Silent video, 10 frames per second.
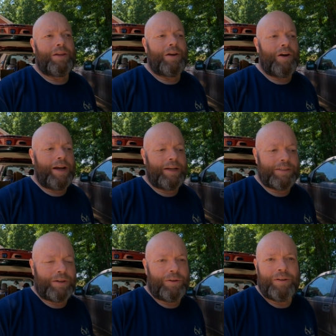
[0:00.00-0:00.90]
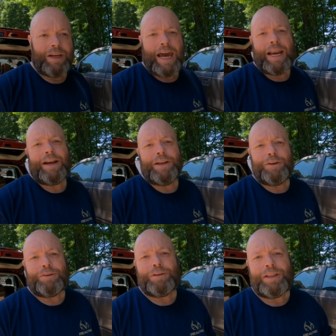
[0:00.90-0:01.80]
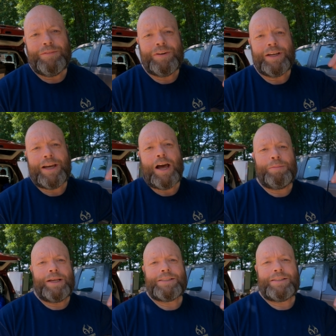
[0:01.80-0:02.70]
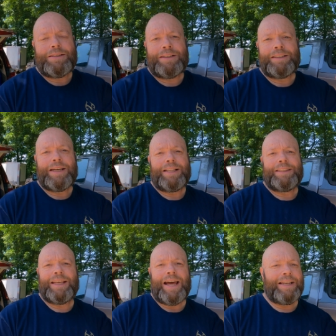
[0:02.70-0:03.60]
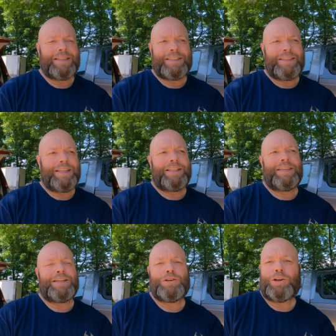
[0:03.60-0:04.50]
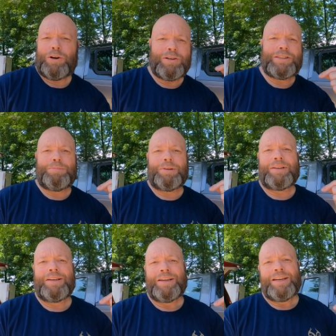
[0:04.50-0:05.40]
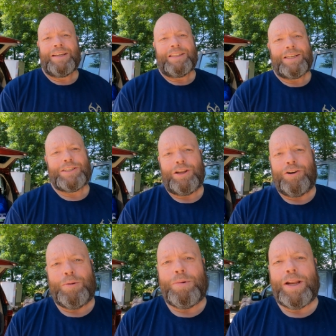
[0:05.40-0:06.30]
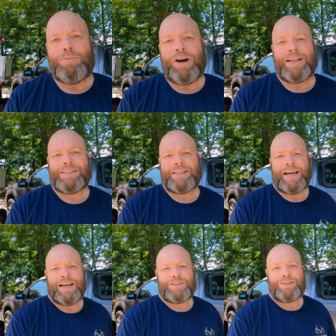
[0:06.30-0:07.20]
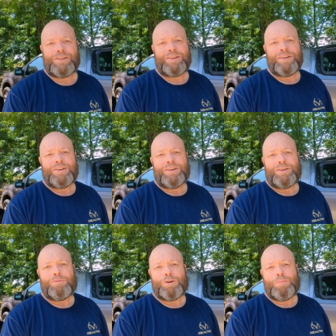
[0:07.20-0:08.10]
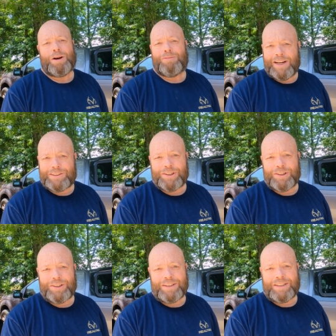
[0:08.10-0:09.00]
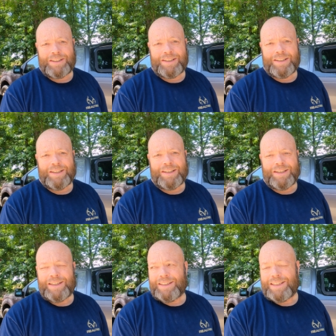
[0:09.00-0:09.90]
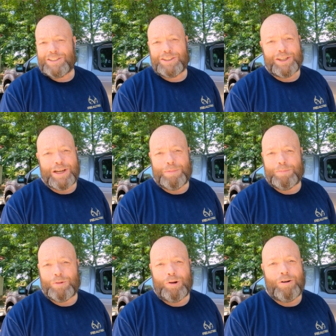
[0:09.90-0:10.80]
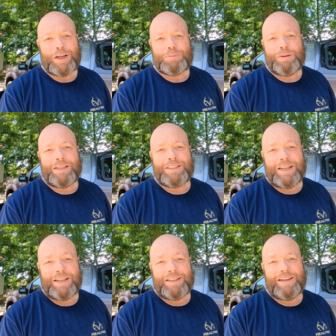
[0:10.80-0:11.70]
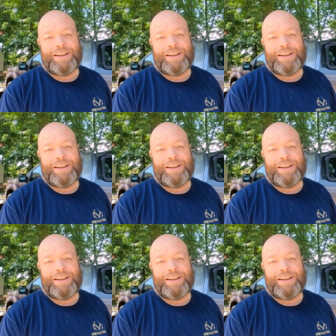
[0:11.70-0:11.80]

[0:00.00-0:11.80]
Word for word: All right. So how did I do? Leave in the comments. did I? Did you learn something? Did you learn about the brand Sennheiser? What about Razer? Did you look up them Clorox pens yet?